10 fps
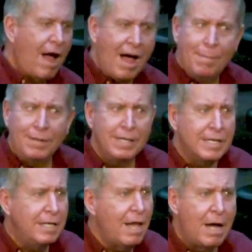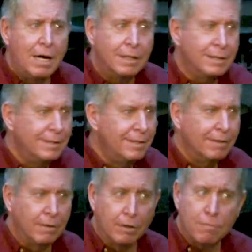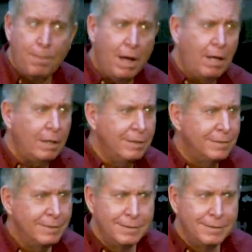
hobbling along. There's Paul.